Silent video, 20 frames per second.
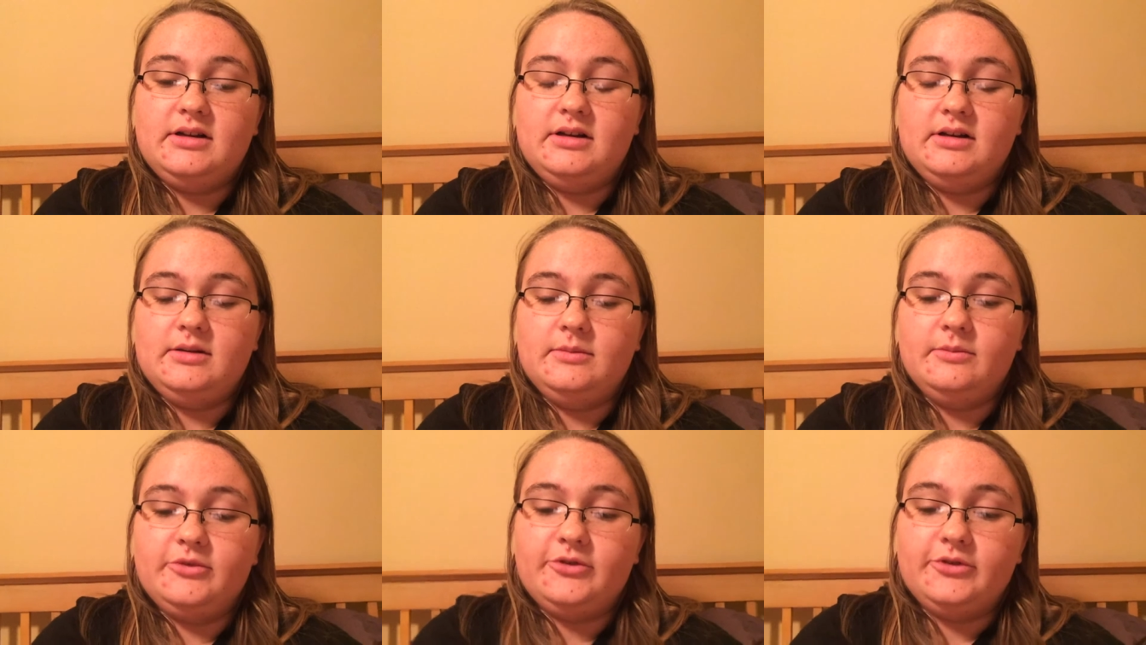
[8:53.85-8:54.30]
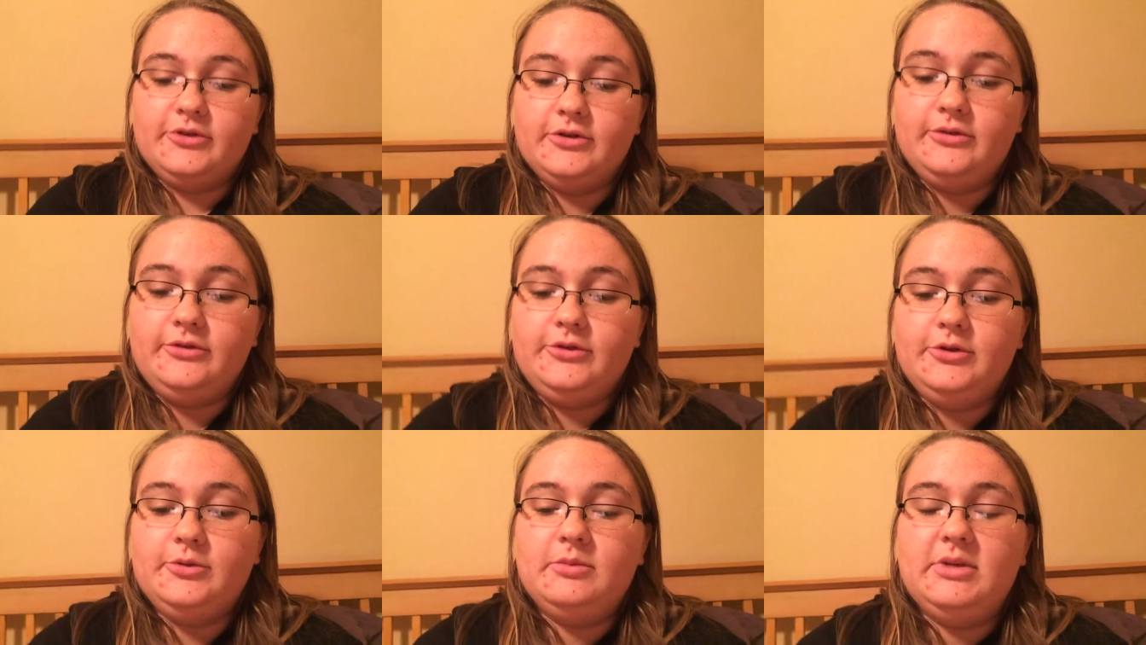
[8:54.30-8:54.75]
um, for a
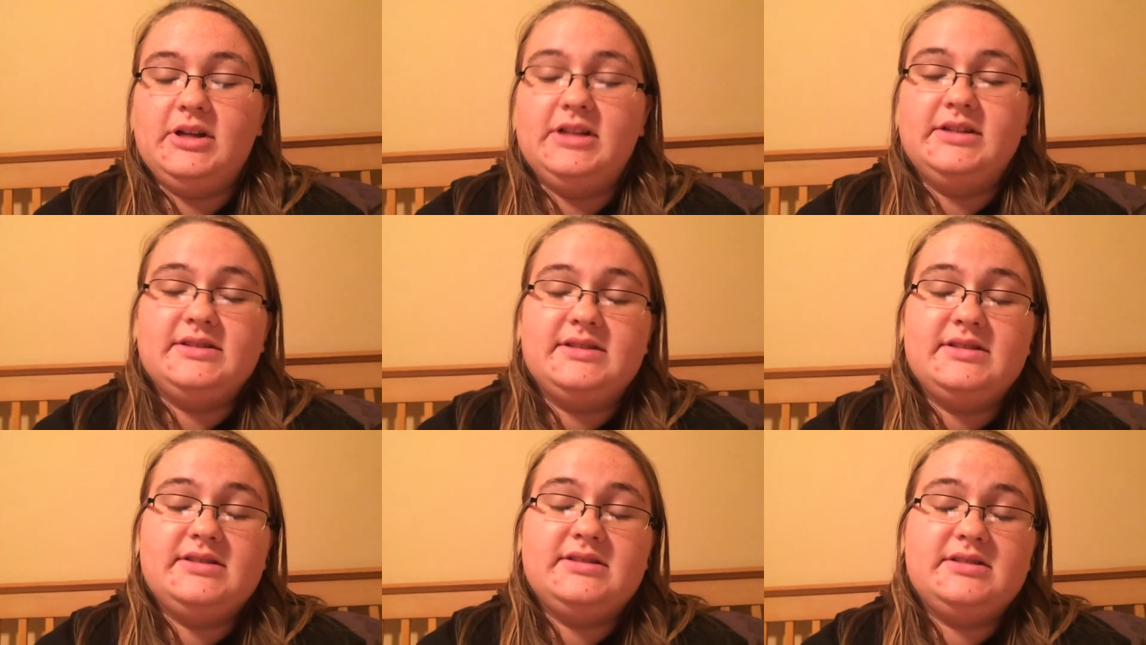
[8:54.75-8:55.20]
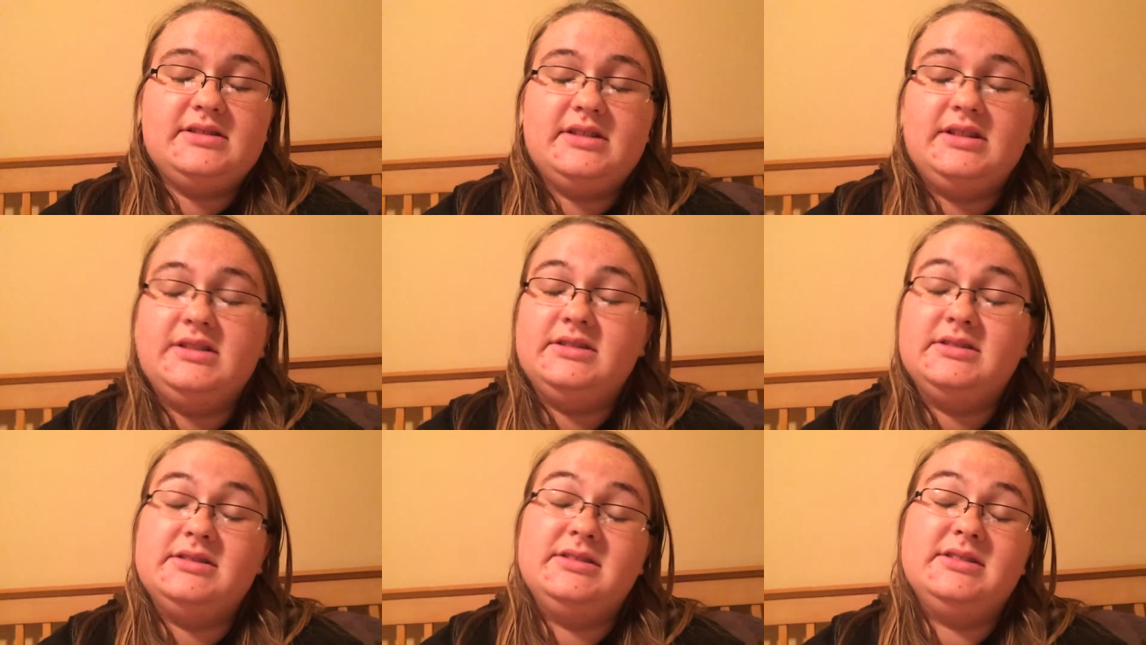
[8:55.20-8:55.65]
few months,
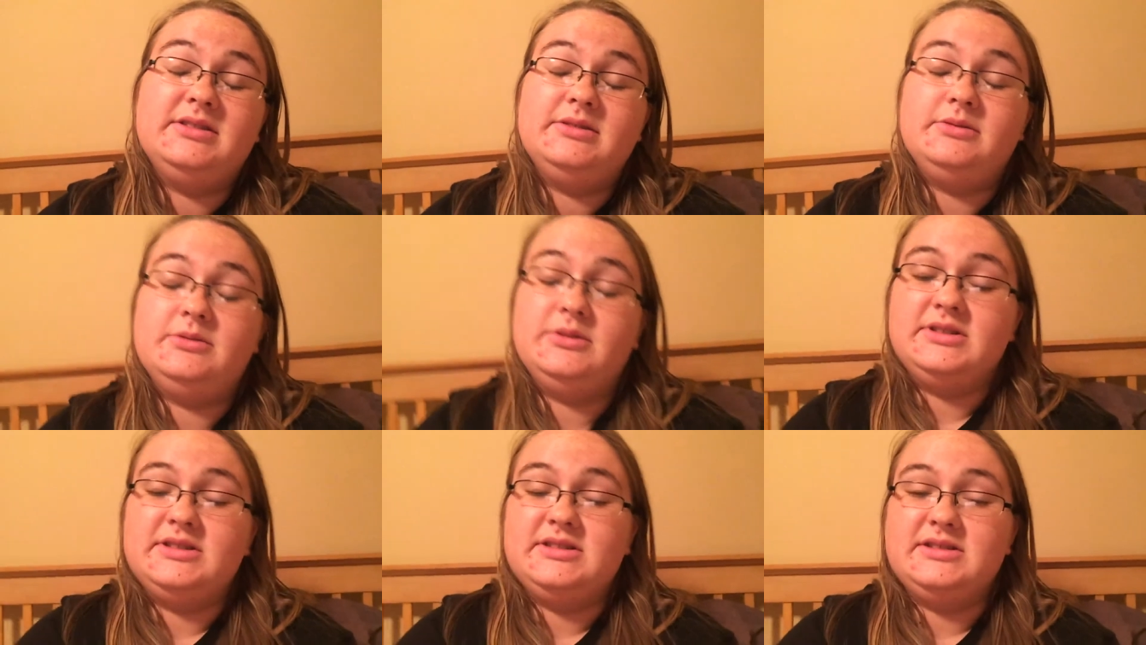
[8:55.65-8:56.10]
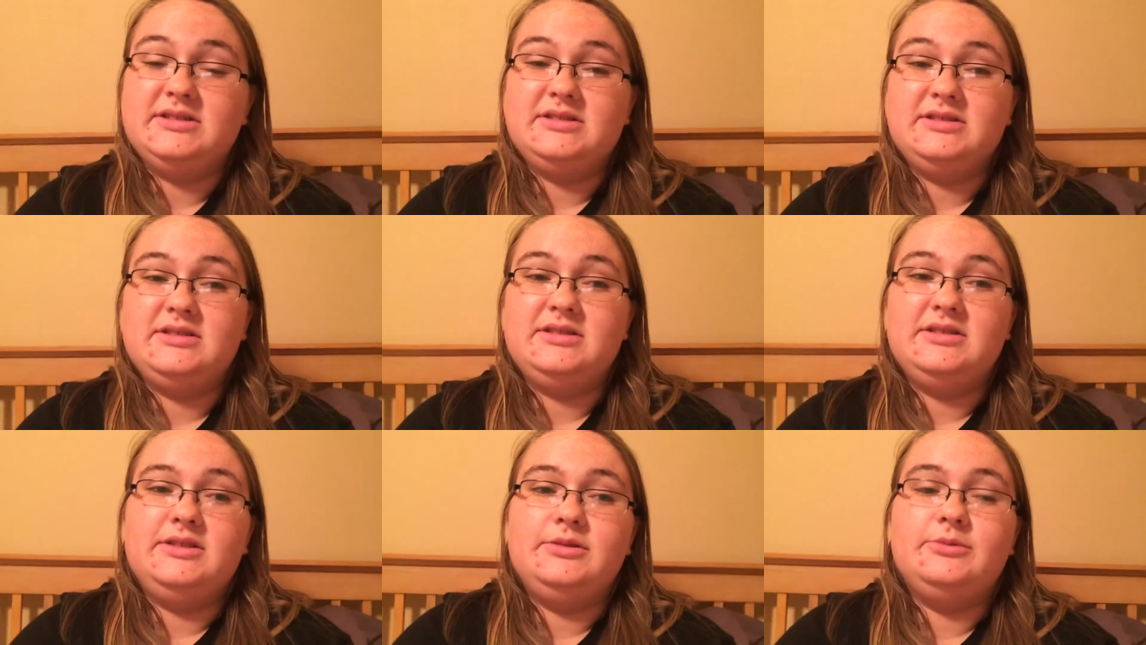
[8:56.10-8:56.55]
and it was
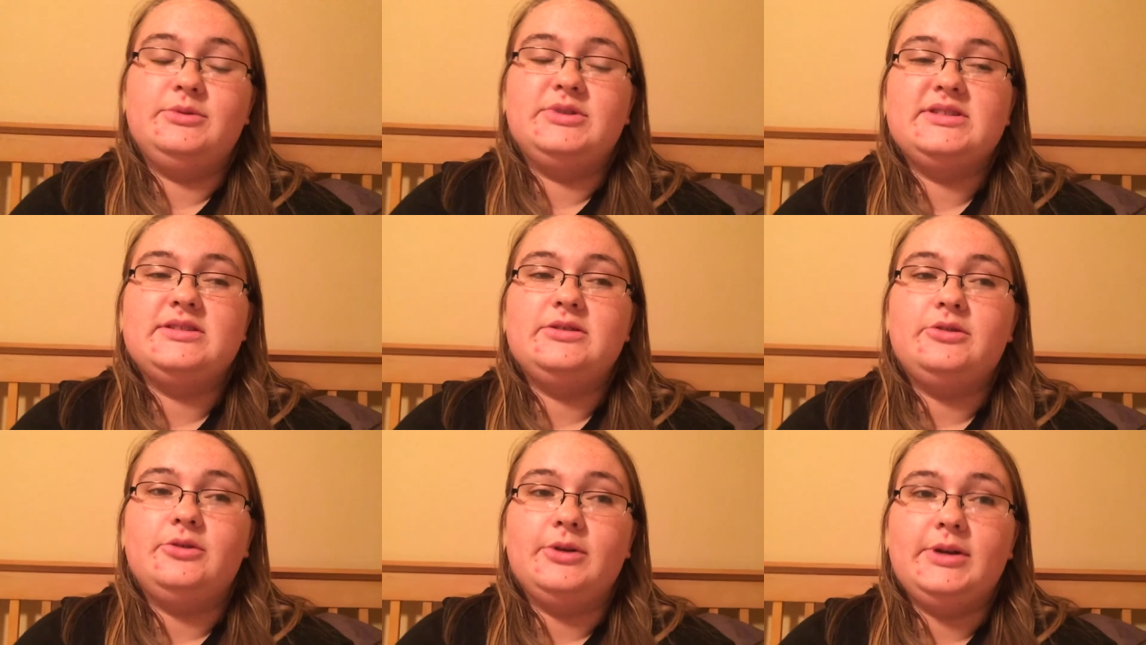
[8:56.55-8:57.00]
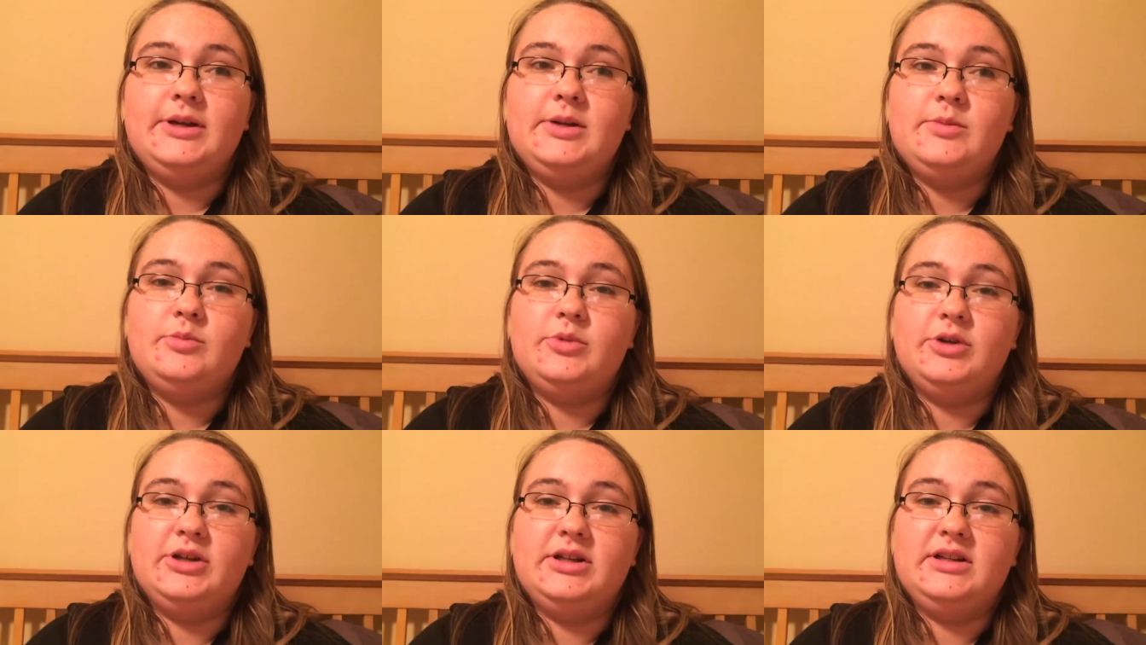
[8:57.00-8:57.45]
it wasn't
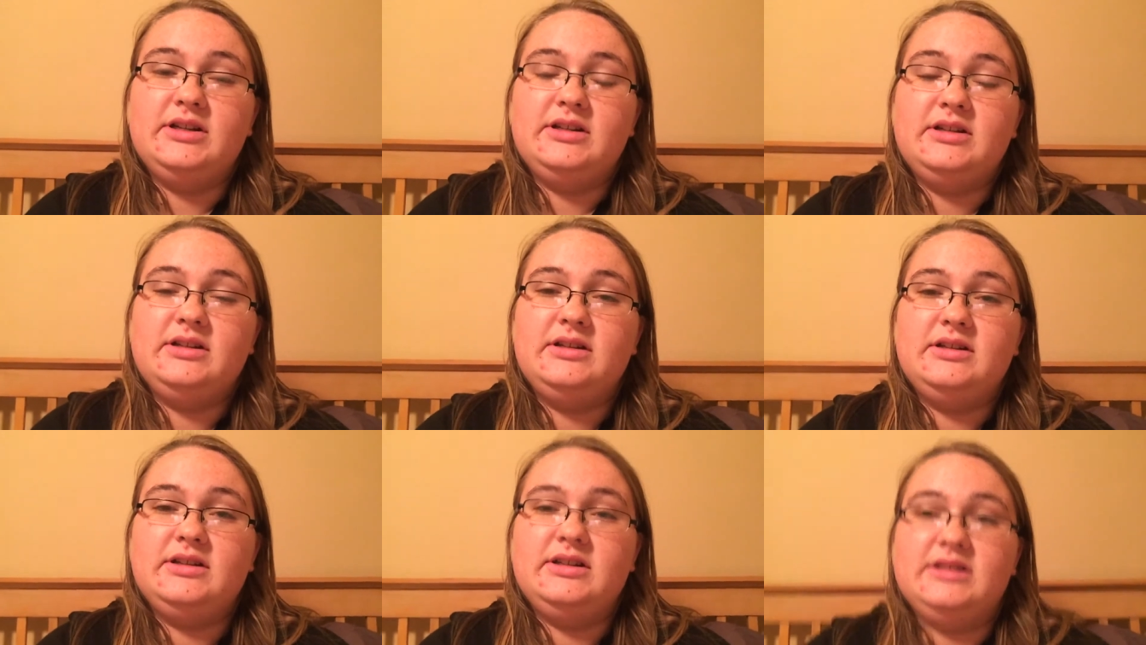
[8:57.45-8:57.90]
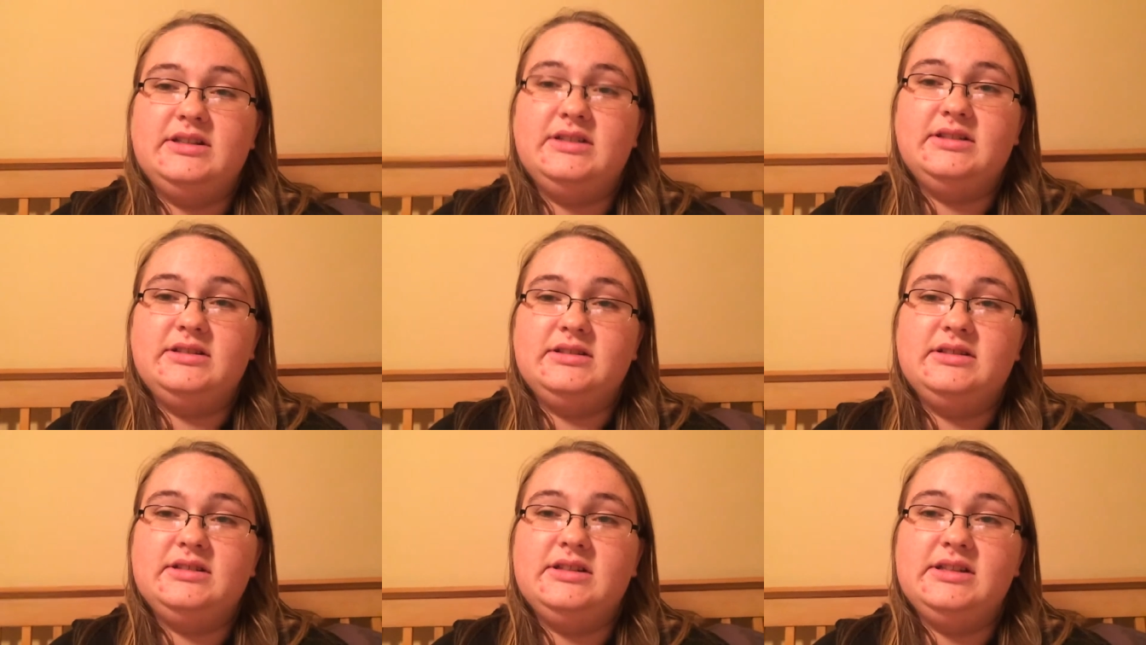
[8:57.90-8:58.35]
great, but it
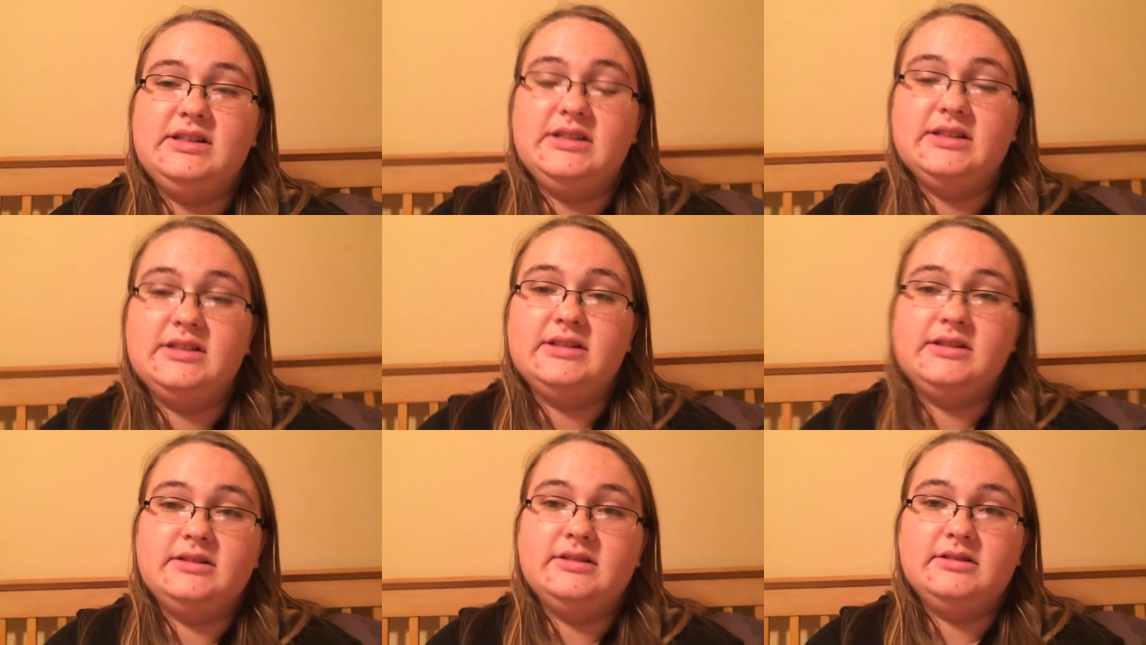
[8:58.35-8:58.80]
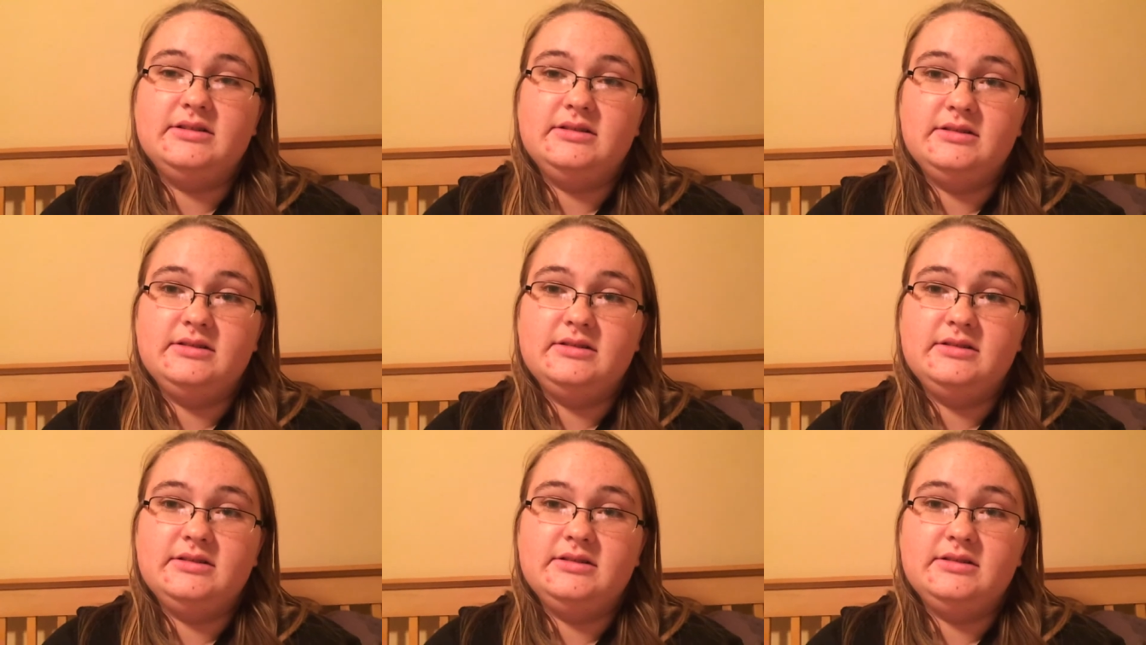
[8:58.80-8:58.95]
needed